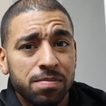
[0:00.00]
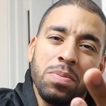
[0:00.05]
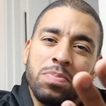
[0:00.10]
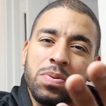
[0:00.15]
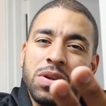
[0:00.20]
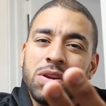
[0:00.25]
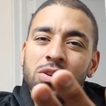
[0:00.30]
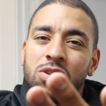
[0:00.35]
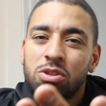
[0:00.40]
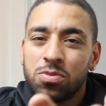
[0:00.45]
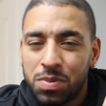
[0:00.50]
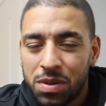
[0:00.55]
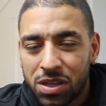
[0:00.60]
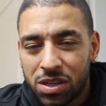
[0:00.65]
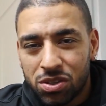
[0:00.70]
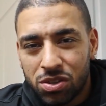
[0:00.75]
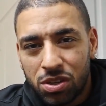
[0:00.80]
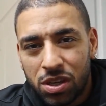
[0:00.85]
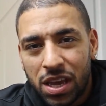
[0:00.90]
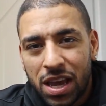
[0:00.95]
Don't be bitter just
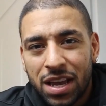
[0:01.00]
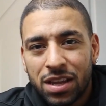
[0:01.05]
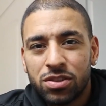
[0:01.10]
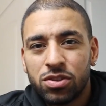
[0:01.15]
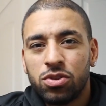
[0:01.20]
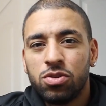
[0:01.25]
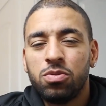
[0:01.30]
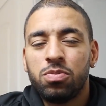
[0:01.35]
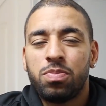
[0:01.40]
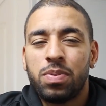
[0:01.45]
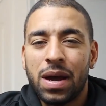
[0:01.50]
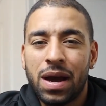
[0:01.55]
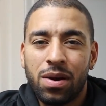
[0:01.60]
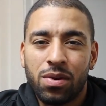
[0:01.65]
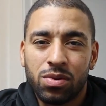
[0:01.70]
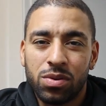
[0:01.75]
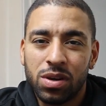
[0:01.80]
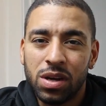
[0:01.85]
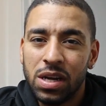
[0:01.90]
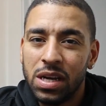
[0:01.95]
because you can't do
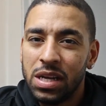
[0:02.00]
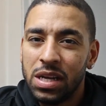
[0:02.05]
power. You know